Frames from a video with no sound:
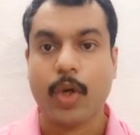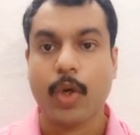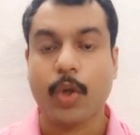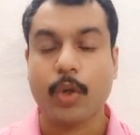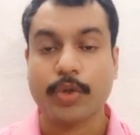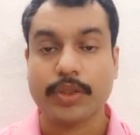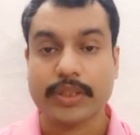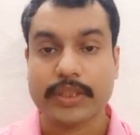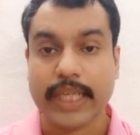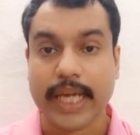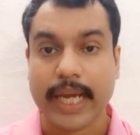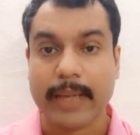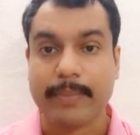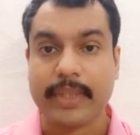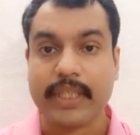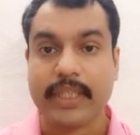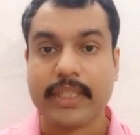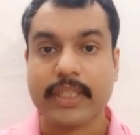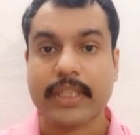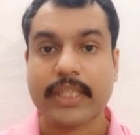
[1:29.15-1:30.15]
whose
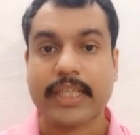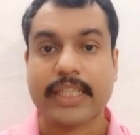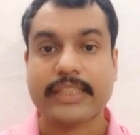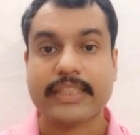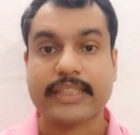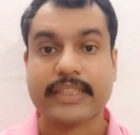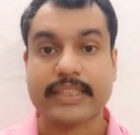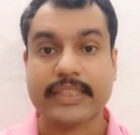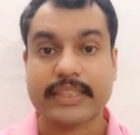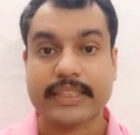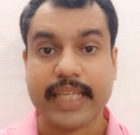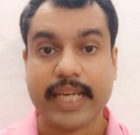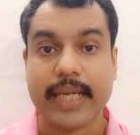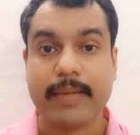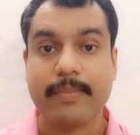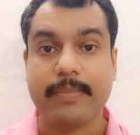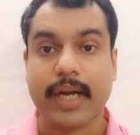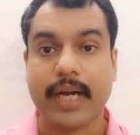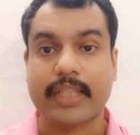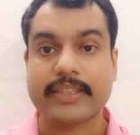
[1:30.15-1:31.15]
diameter is the
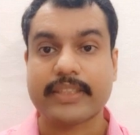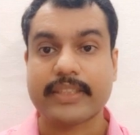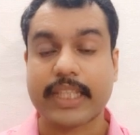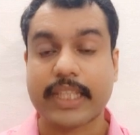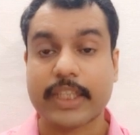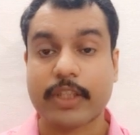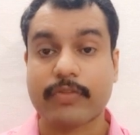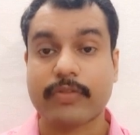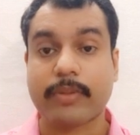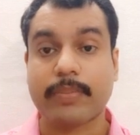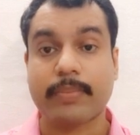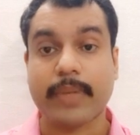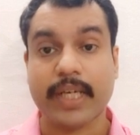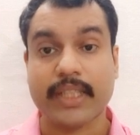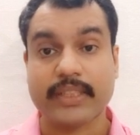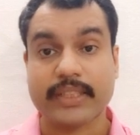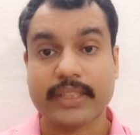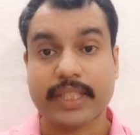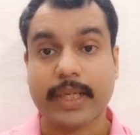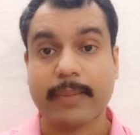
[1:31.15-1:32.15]
same as that of the
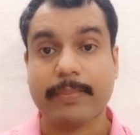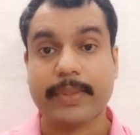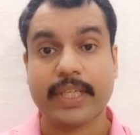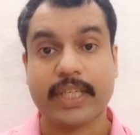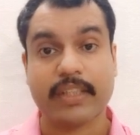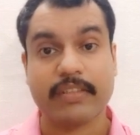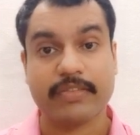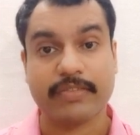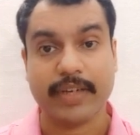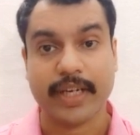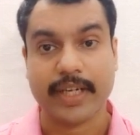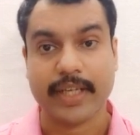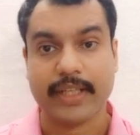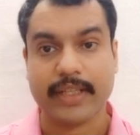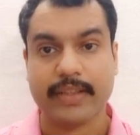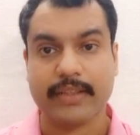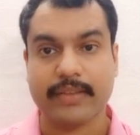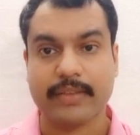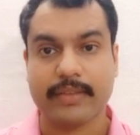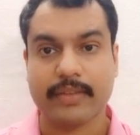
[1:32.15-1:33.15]
master apical file.
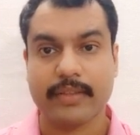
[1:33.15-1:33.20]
